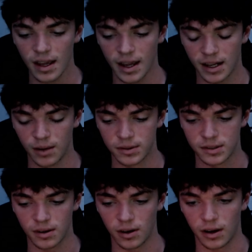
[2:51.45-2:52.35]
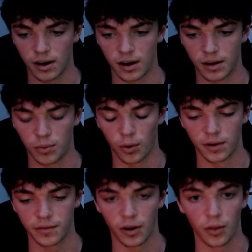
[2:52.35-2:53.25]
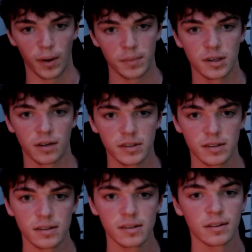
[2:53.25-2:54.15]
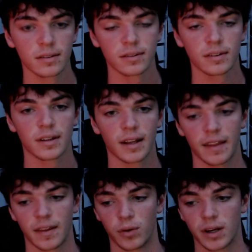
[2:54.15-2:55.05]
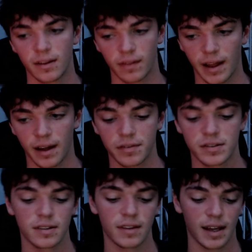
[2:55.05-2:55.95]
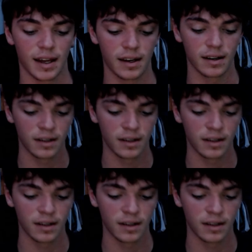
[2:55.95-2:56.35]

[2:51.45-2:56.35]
and he was important for all the web services. And then when he left, that